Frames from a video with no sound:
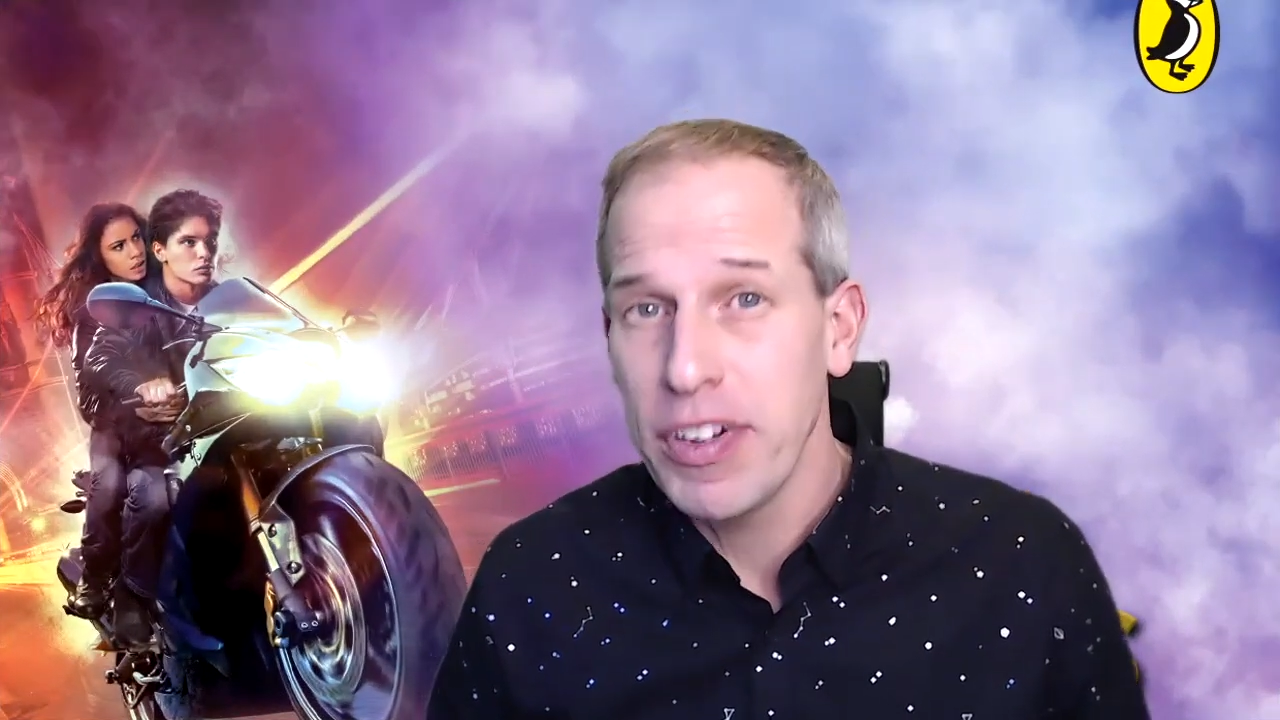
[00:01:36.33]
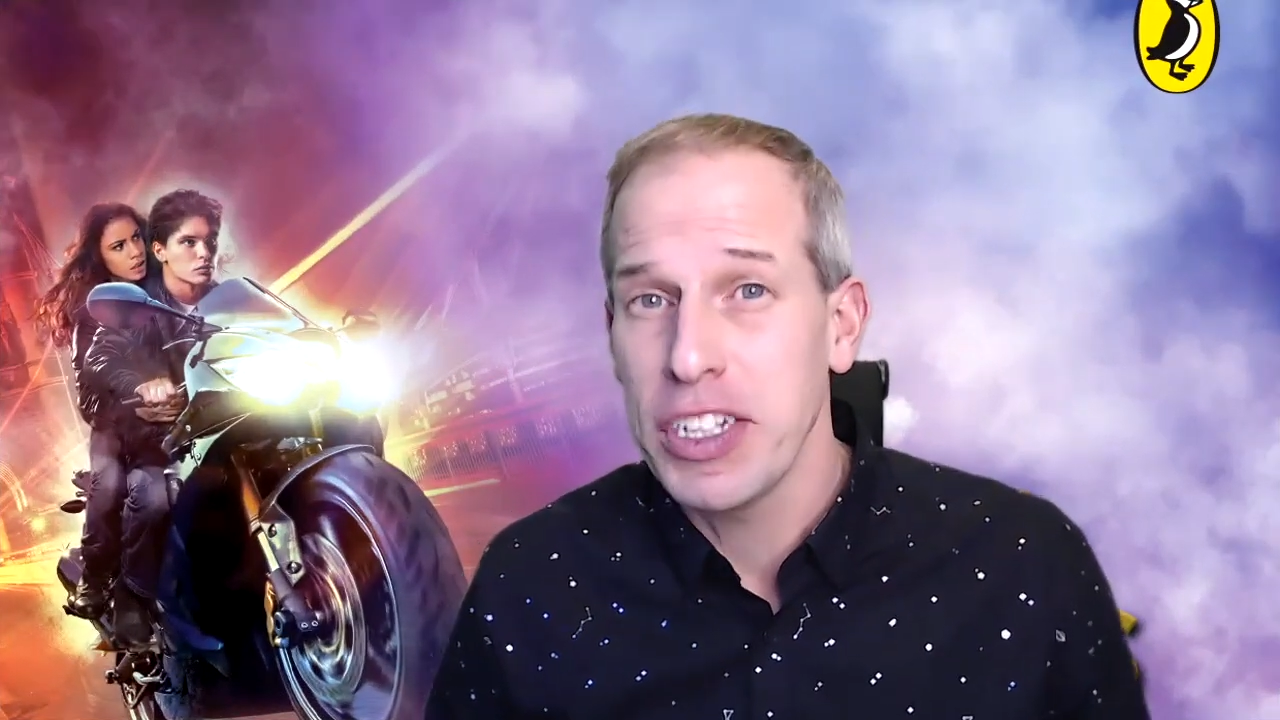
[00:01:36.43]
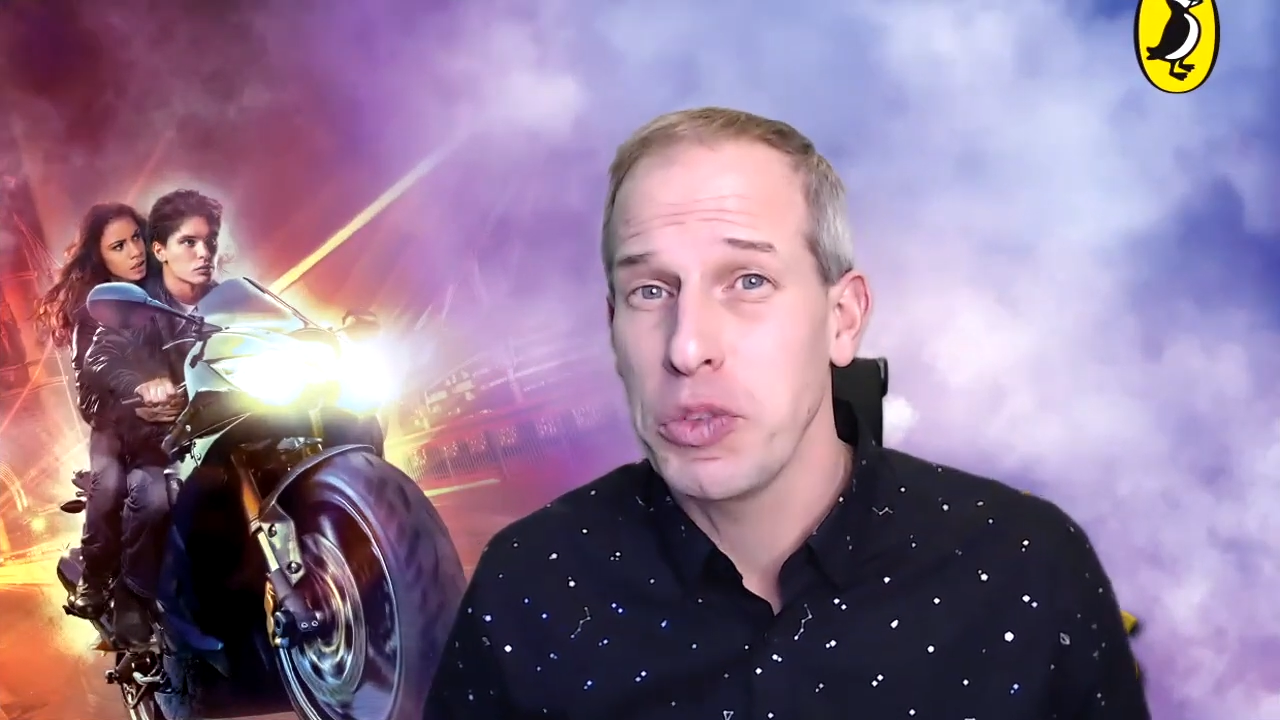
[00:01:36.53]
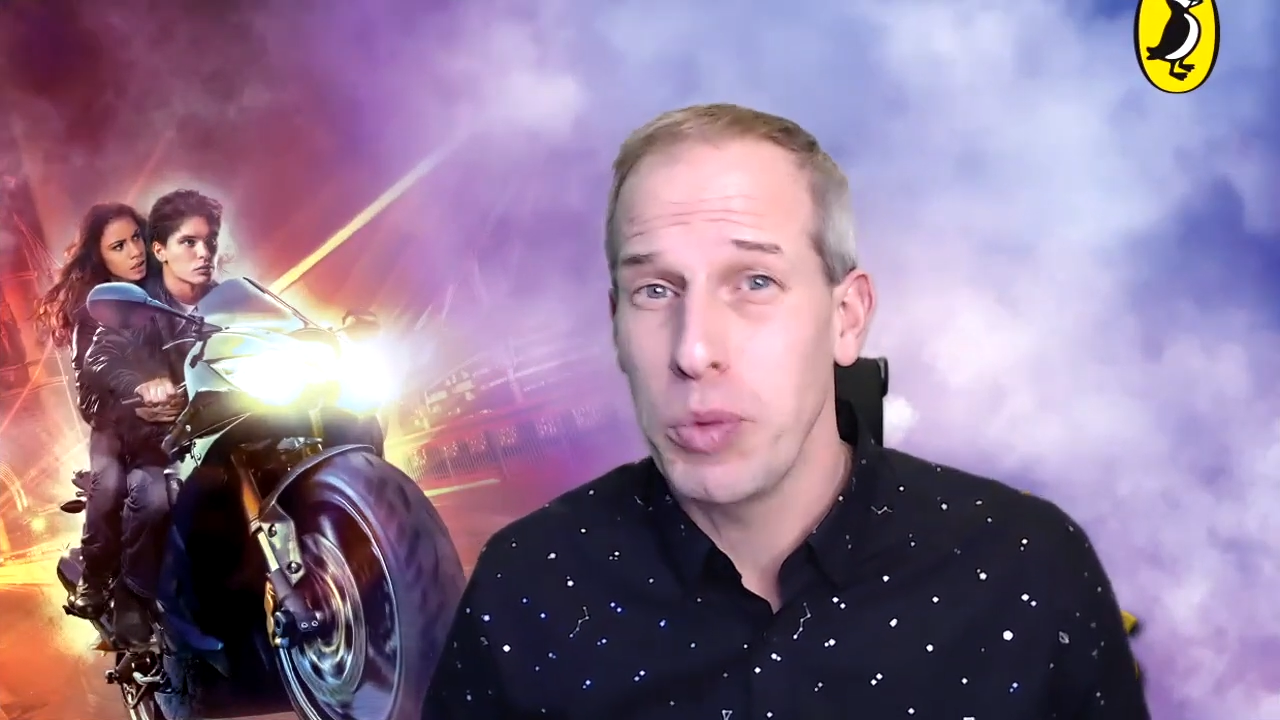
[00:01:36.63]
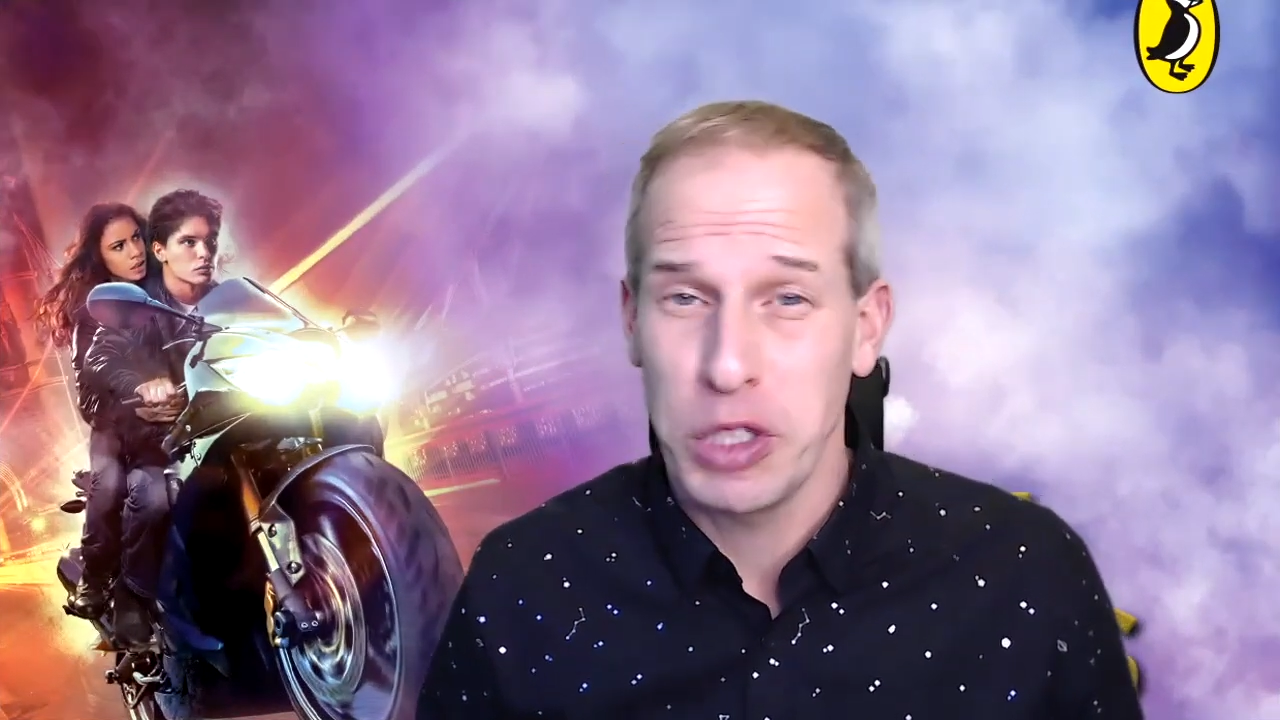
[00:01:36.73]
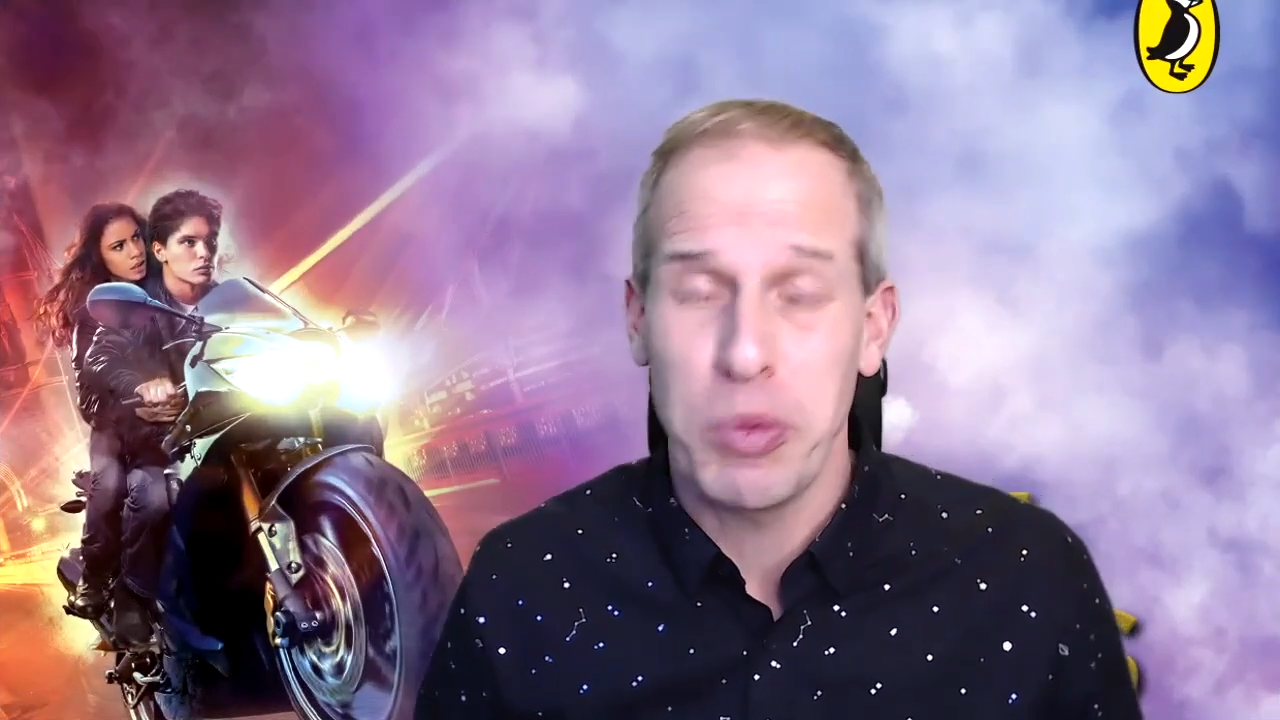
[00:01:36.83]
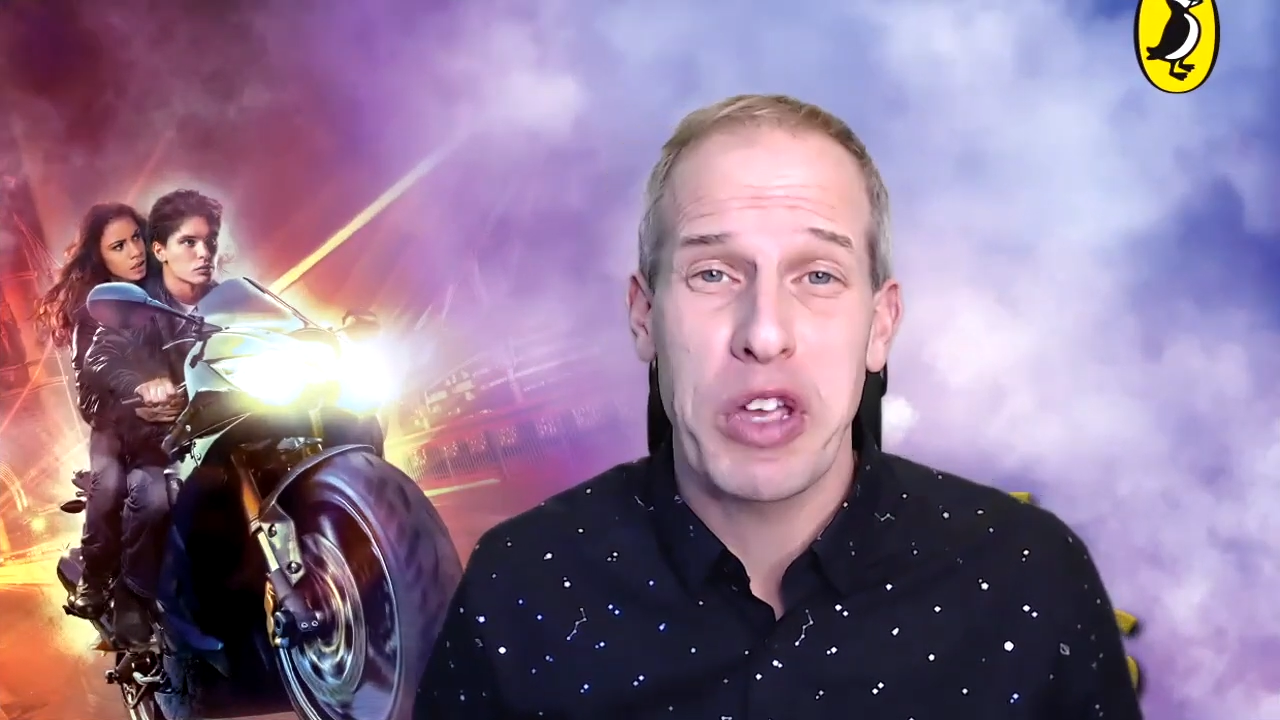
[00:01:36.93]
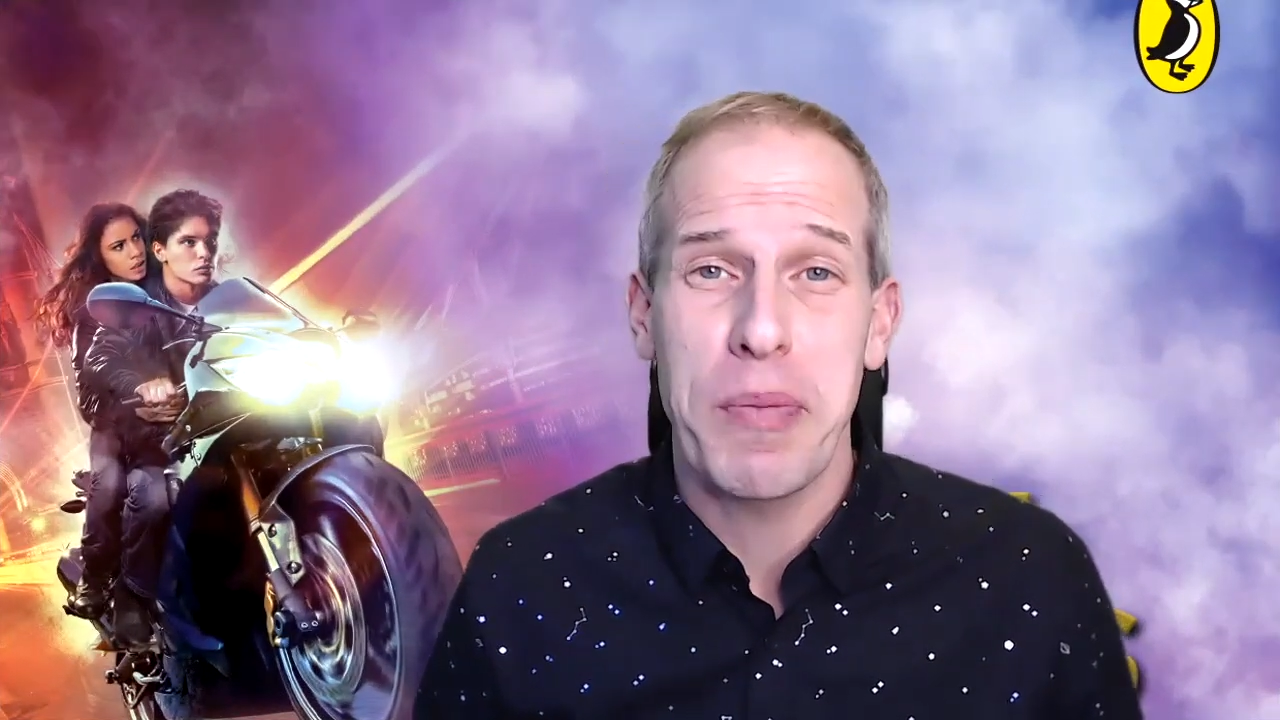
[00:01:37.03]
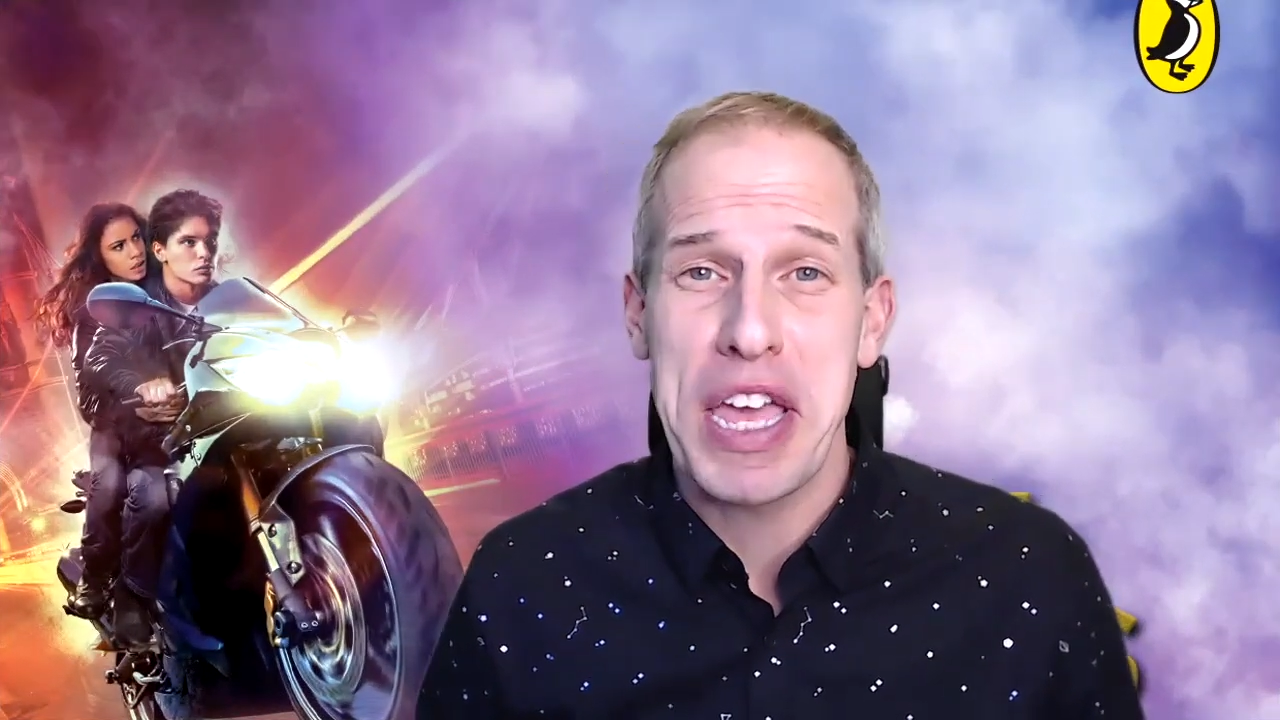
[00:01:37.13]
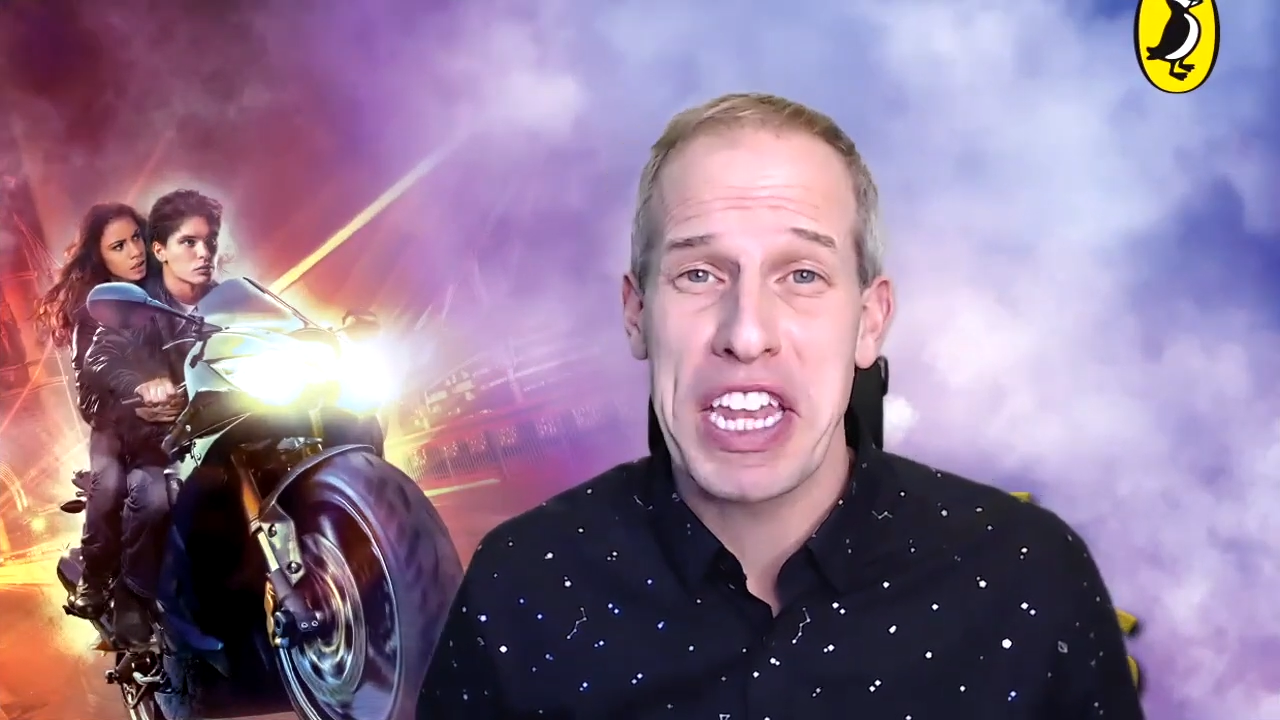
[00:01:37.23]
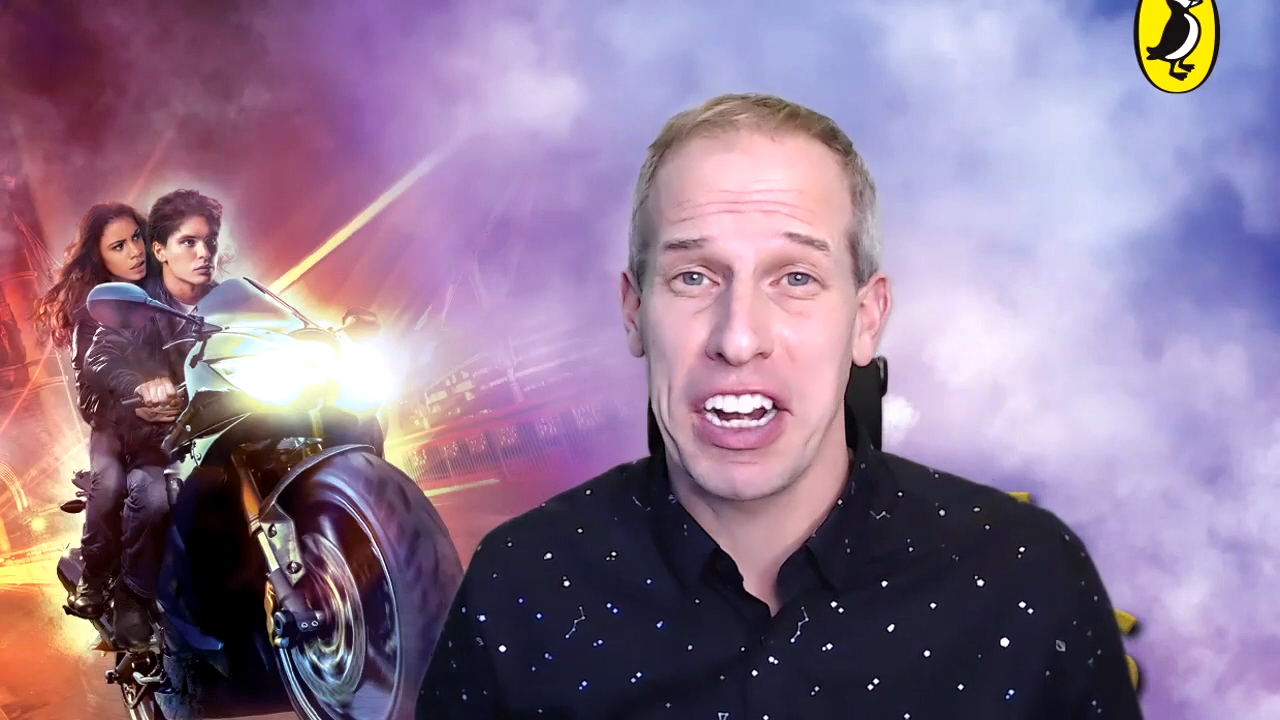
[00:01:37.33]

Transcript: us wish we could be in